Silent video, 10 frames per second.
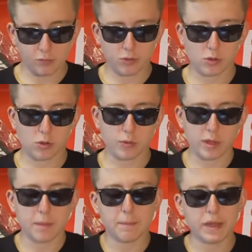floral
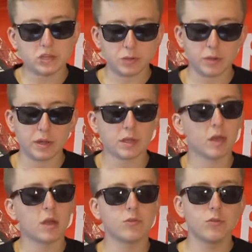colorway. Major brick.
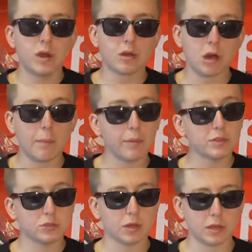Do not cop
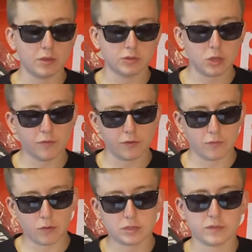unless you like it yourself. And
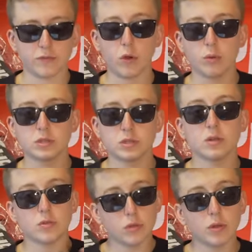of course, if you always
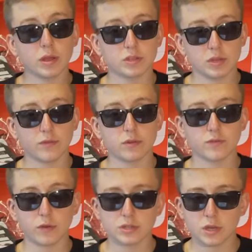do like stuff
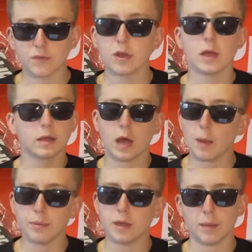for yourself,
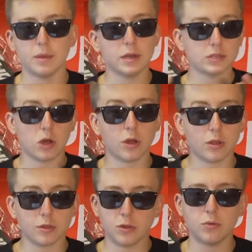cop it. I mean, it's
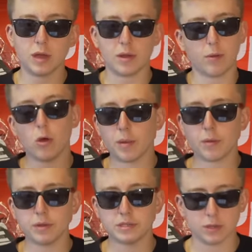all on you, not all
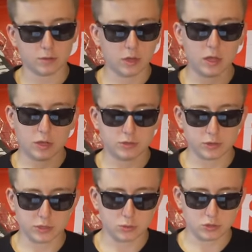about resale.
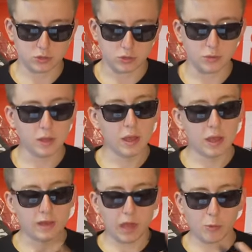So that's what you should do.
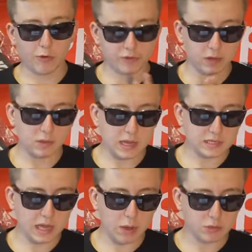Now move on to the
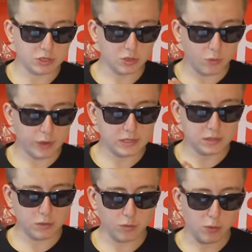next hat, which is the
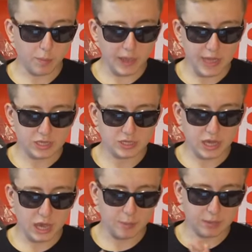raised logo patch
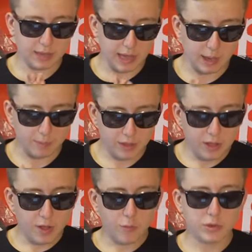camp cap.
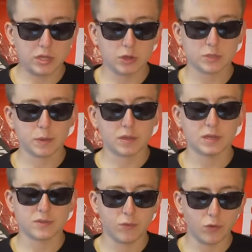Retail
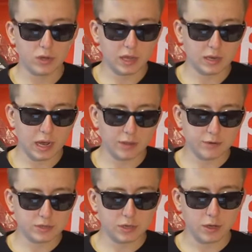expected is forty-eight
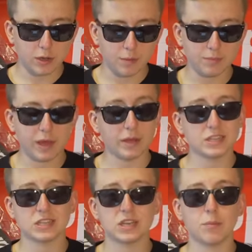dollars. Um,
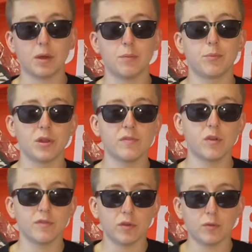as I said in my
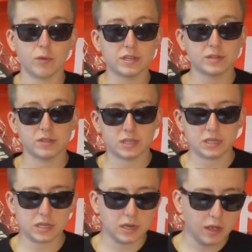preview of the rest of the
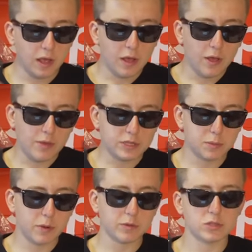season, this
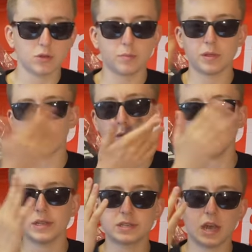is pretty much looking to be like a
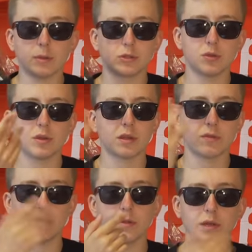raised cap, so you can like
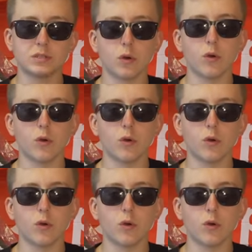feel it's